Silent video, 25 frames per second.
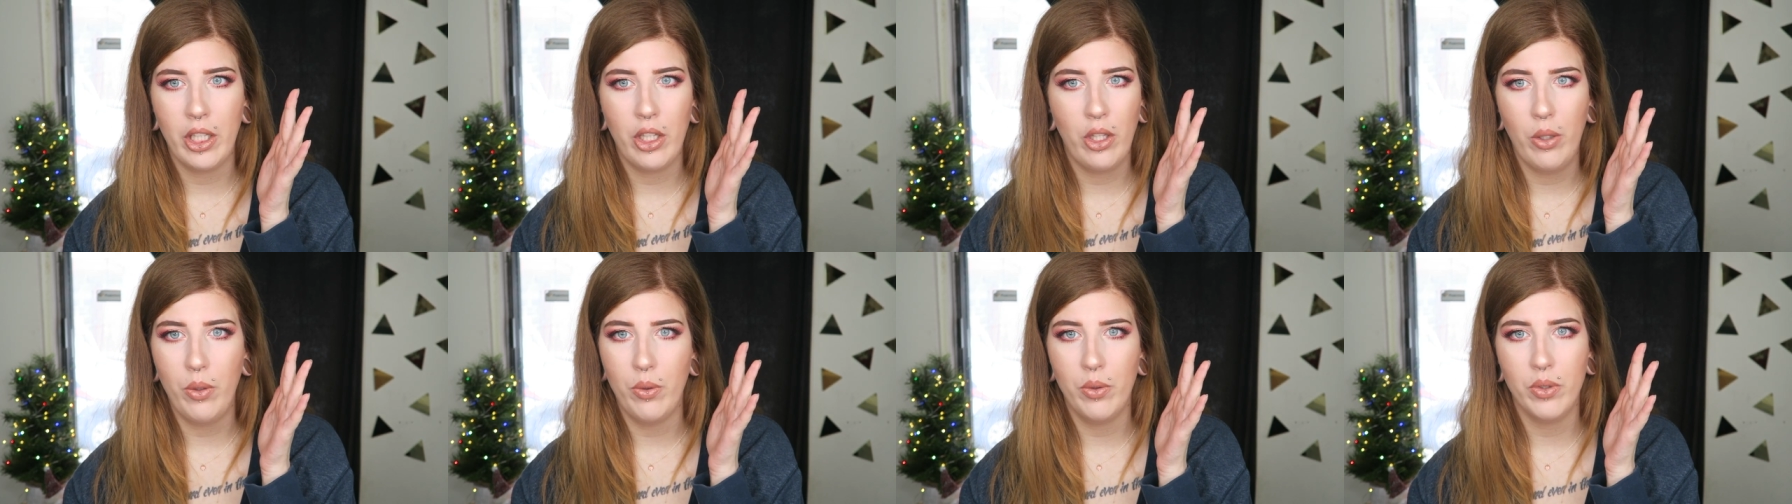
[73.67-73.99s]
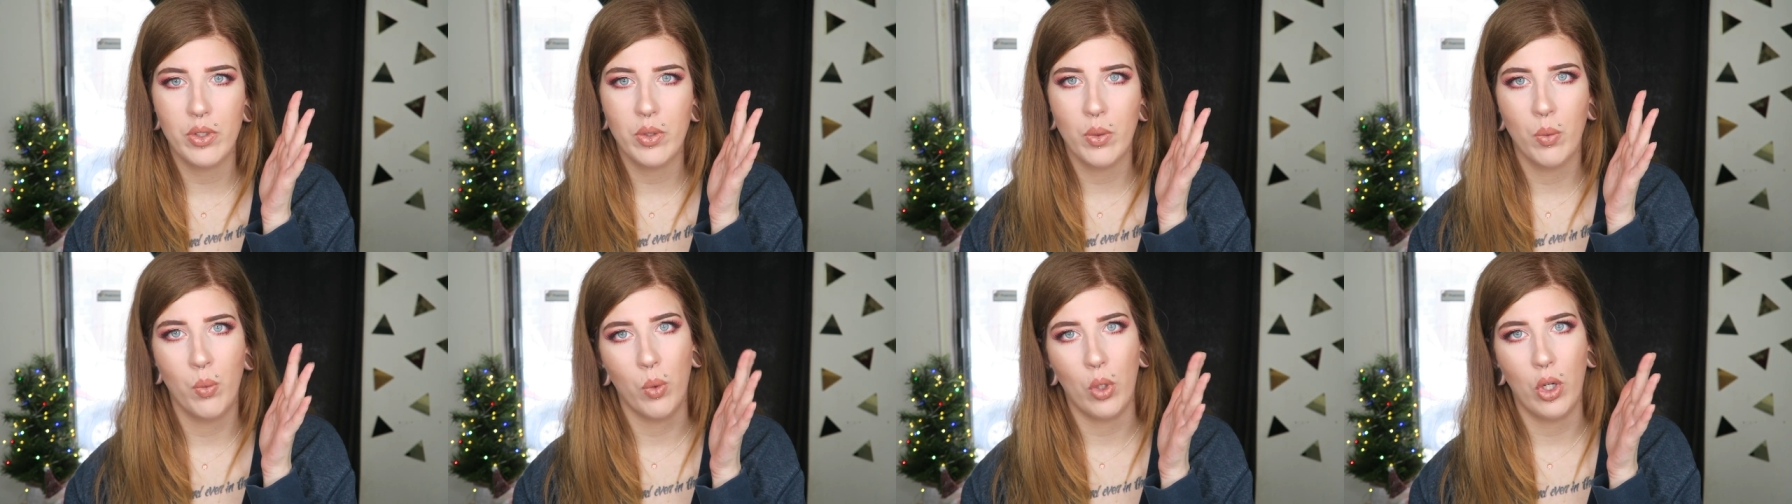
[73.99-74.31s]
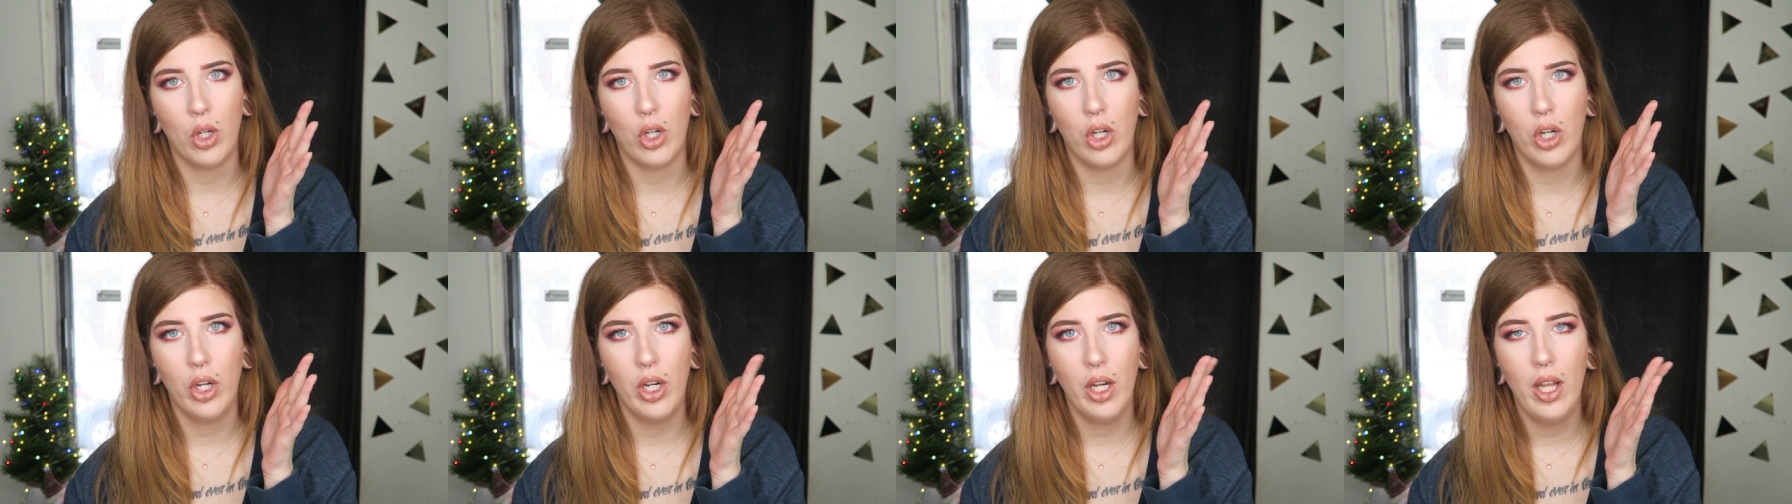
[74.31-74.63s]
used
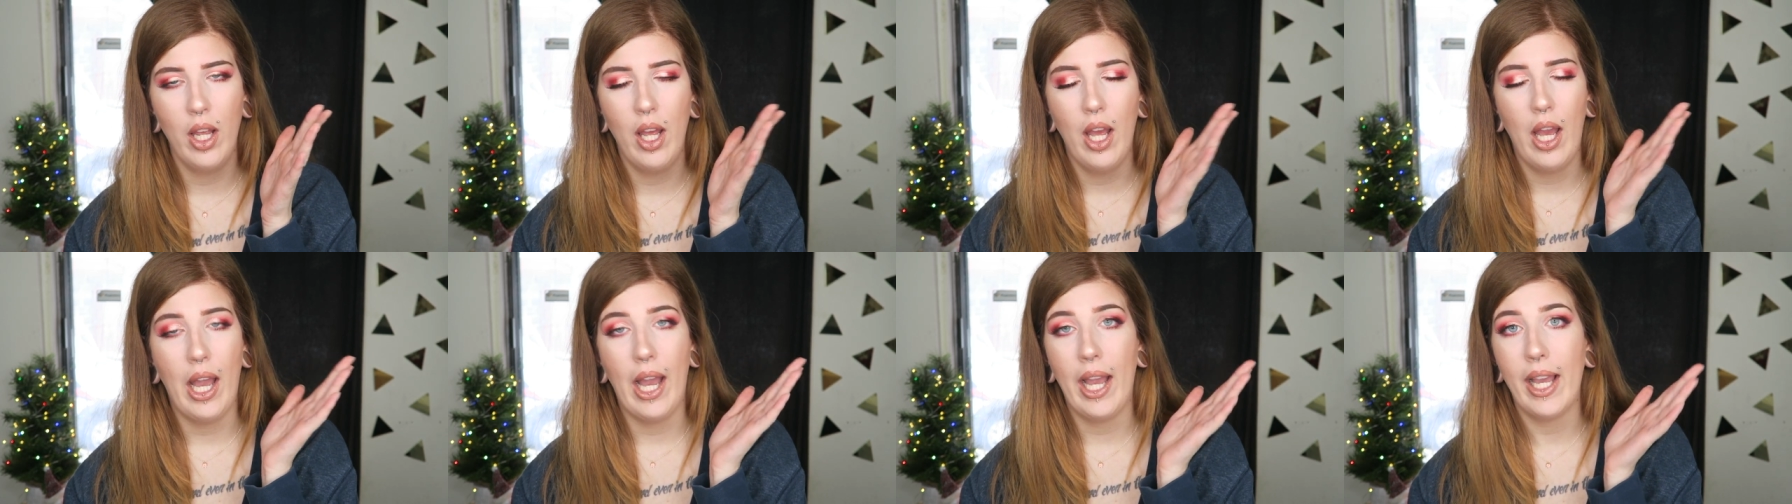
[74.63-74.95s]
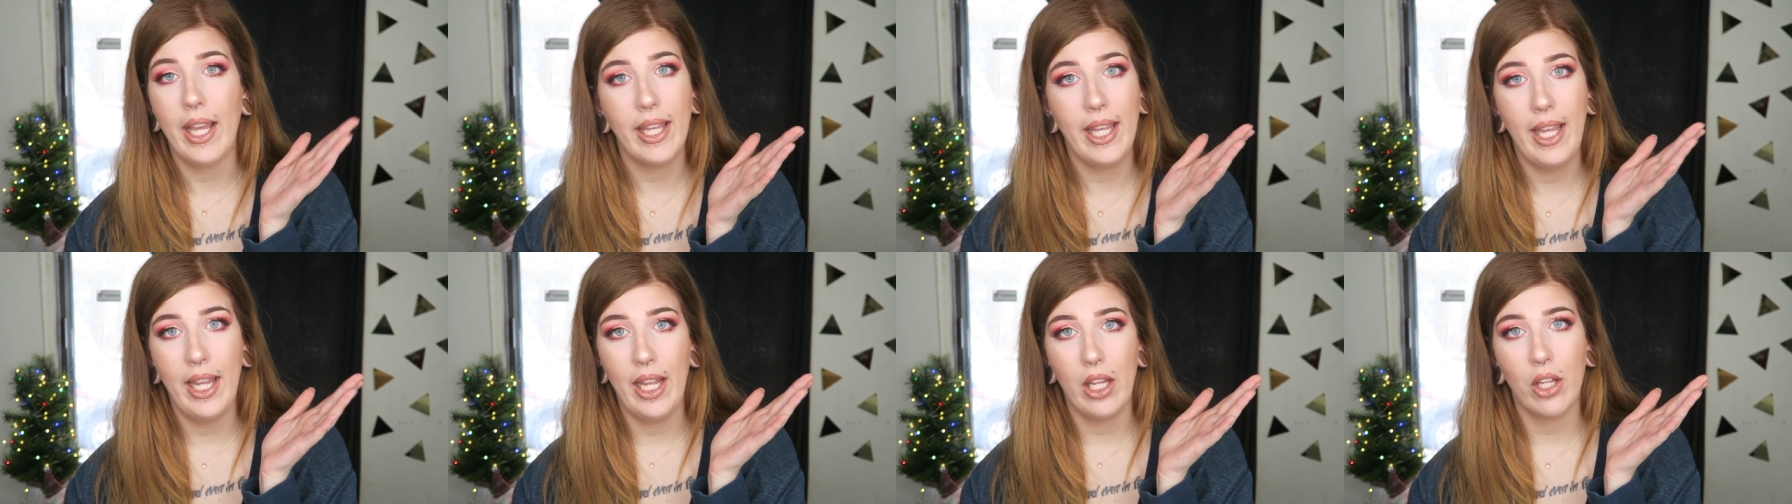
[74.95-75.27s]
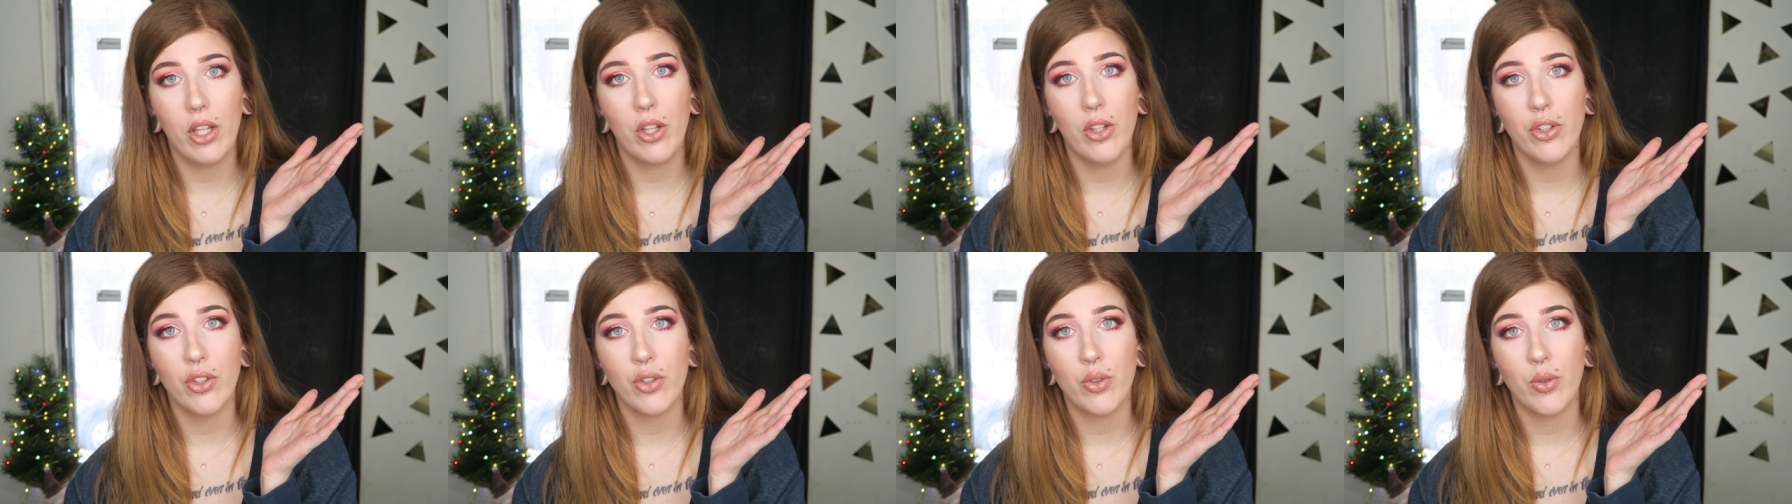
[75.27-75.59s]
word. I
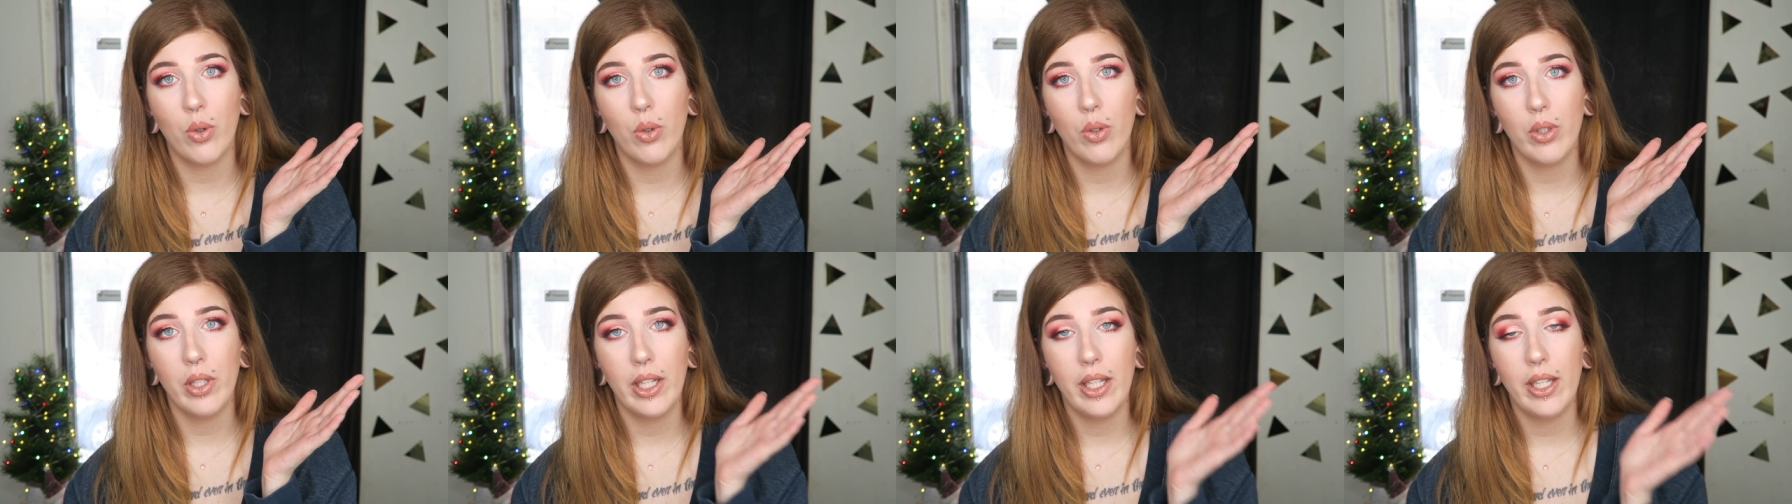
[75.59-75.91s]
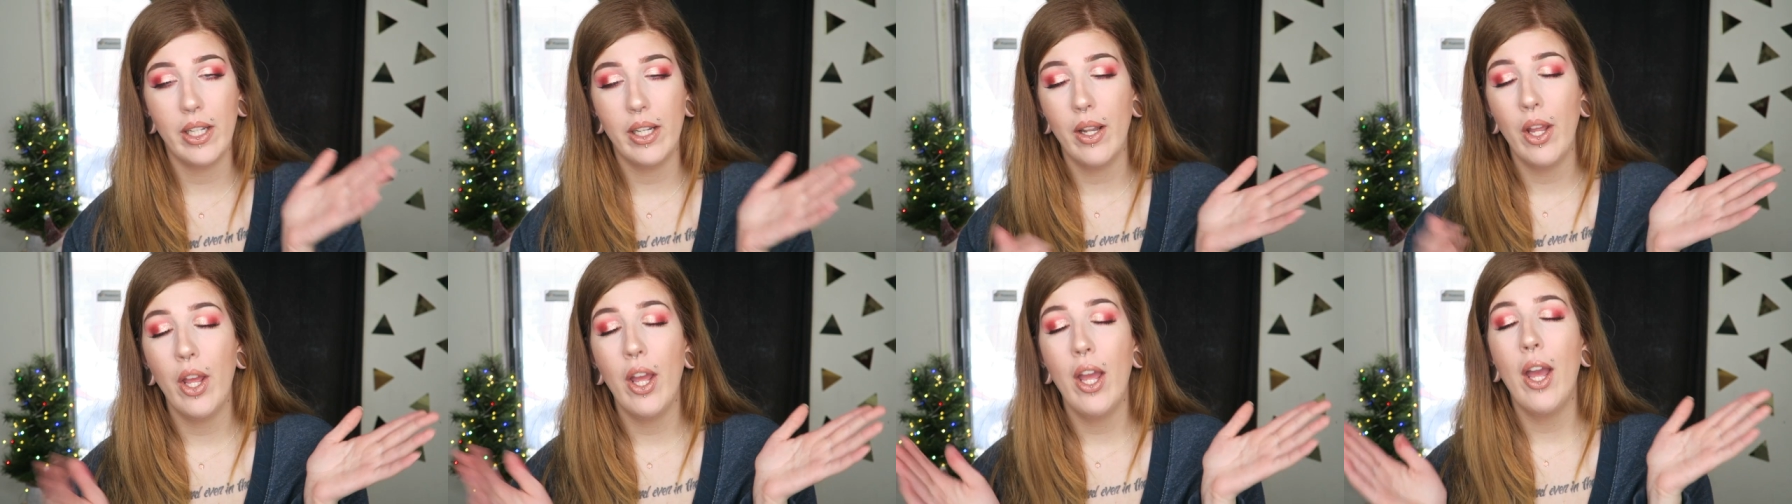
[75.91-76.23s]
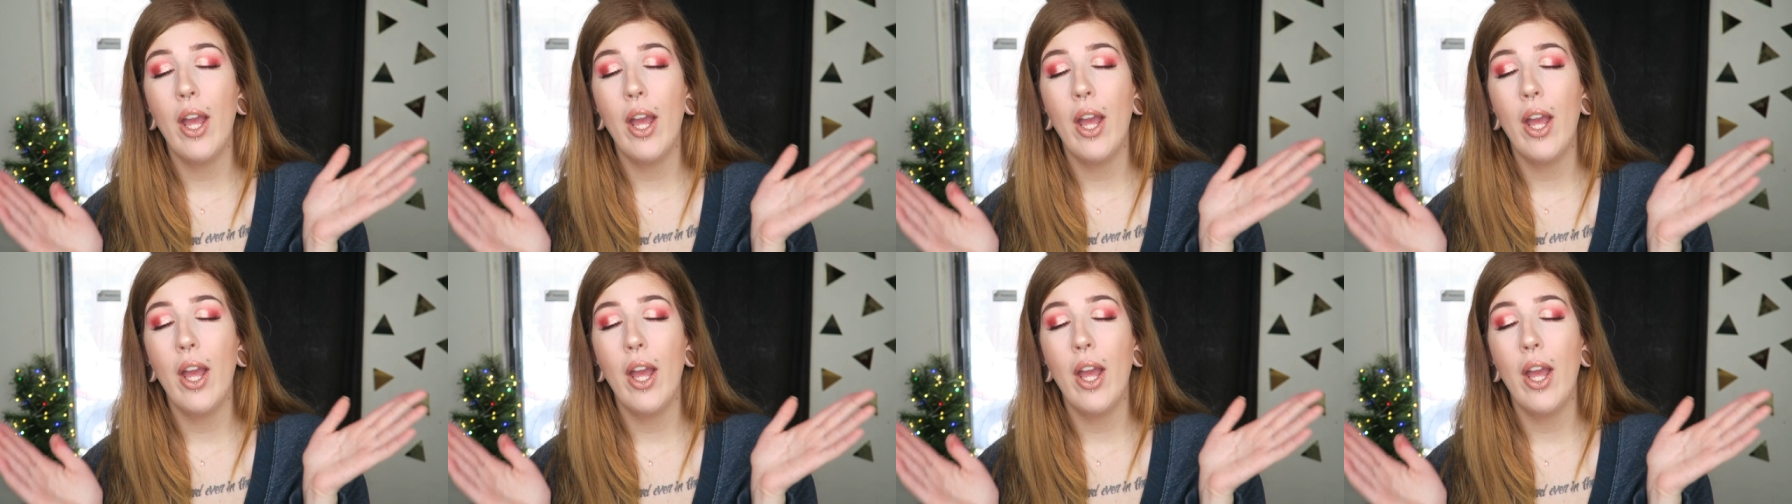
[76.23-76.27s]
can't control it.